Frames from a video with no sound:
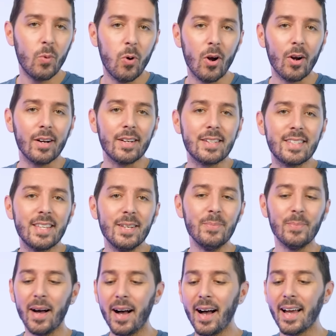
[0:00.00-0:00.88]
worse
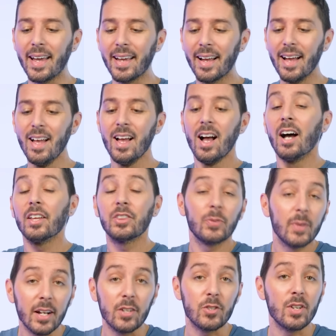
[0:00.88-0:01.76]
than buying a
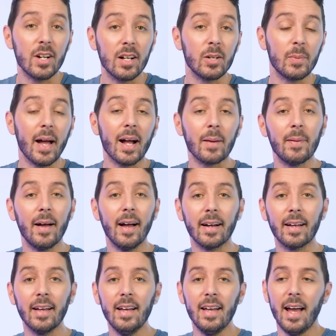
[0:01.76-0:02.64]
$300
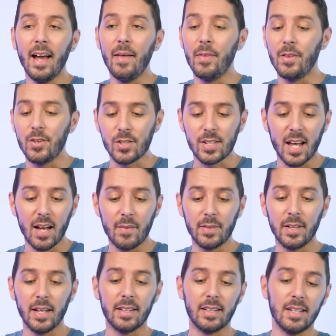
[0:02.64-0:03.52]
backpack and then just
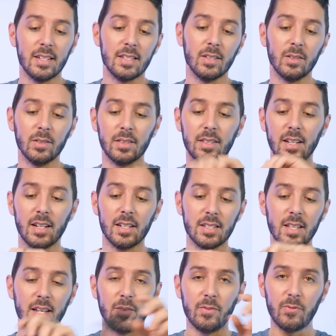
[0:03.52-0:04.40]
having like these little
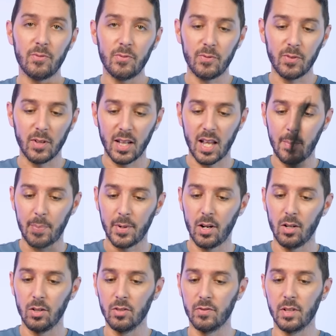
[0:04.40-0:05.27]
things like flopping
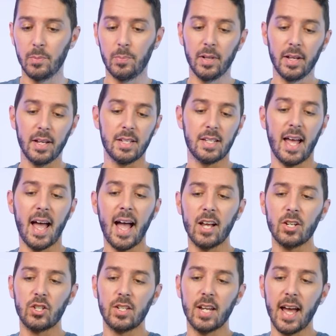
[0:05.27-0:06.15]
all over the place.
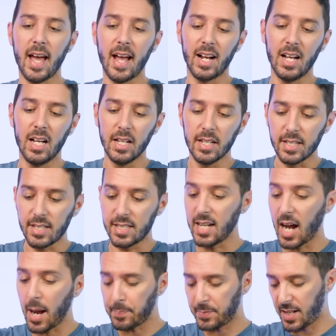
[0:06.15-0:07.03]
Hashtag
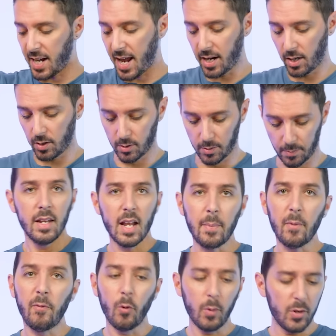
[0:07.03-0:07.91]
stop the dangle.
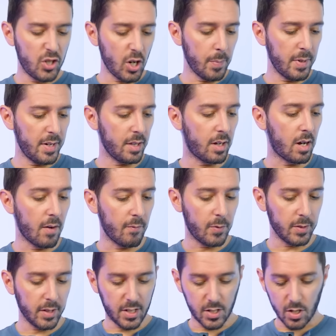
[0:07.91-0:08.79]
Now, before we jump into the
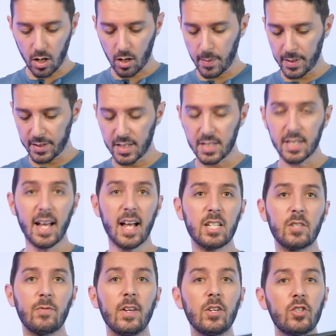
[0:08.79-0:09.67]
comfort, let's talk about this
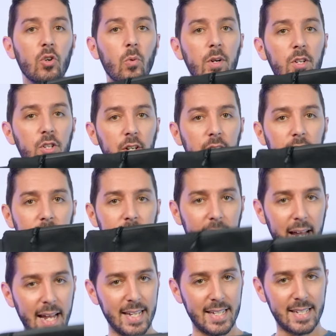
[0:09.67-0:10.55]
last feature, which is a